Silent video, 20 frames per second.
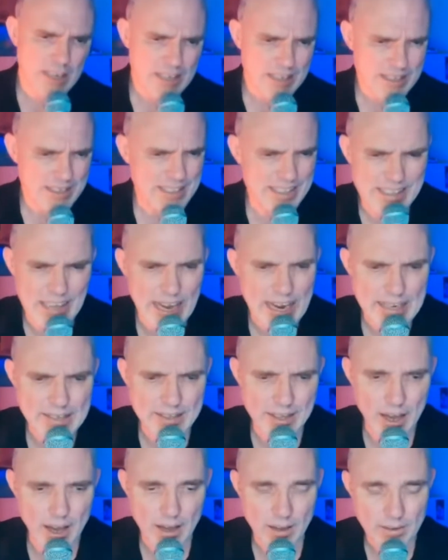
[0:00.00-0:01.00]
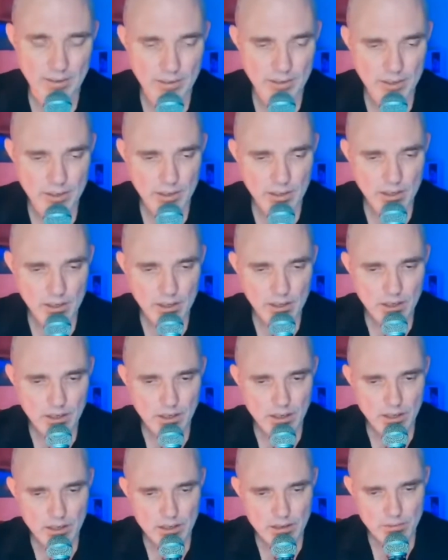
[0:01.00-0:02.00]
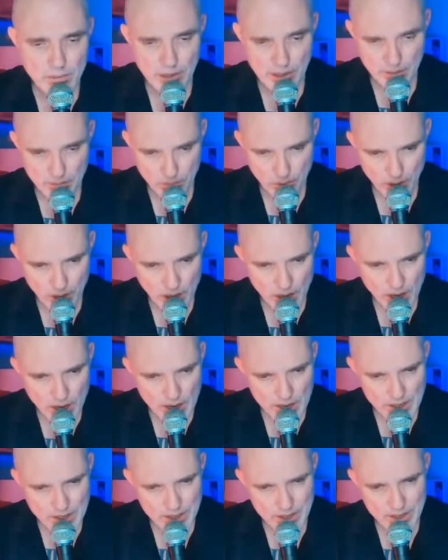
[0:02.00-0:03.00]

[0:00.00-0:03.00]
Zeta. Wait, what?